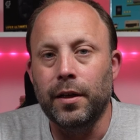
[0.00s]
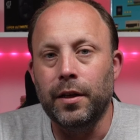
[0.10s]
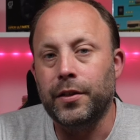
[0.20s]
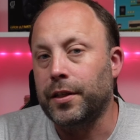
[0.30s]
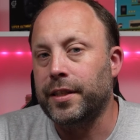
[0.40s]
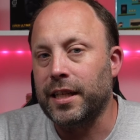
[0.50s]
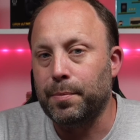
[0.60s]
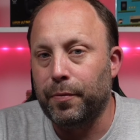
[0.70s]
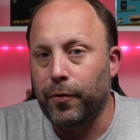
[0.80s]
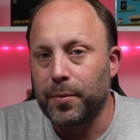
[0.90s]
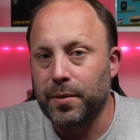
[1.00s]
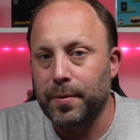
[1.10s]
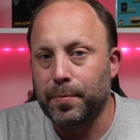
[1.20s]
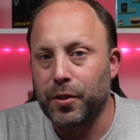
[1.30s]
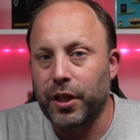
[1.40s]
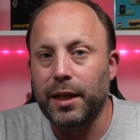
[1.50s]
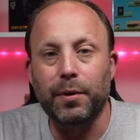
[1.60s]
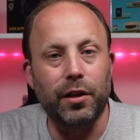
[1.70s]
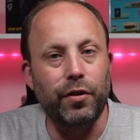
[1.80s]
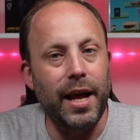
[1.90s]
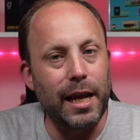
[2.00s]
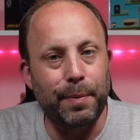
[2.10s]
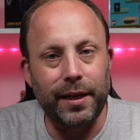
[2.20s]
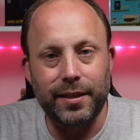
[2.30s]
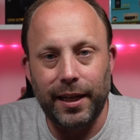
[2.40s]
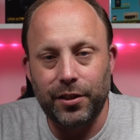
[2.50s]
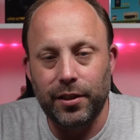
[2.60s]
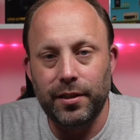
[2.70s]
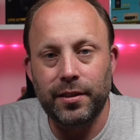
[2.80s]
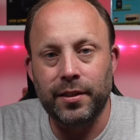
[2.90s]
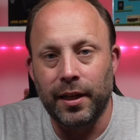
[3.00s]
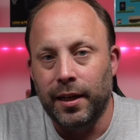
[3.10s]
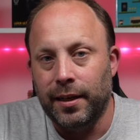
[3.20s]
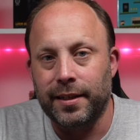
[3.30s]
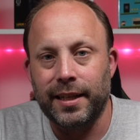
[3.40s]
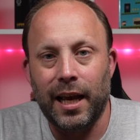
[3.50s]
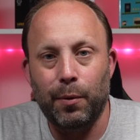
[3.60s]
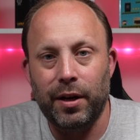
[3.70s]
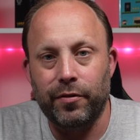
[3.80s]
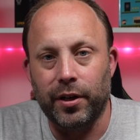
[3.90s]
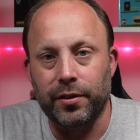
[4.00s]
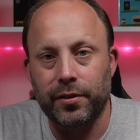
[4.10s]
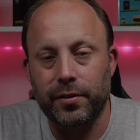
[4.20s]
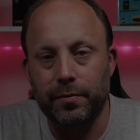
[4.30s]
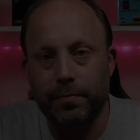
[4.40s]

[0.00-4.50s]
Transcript: So to test the performance of this machine, we're going to run Apex Legends. Let's see how well it runs.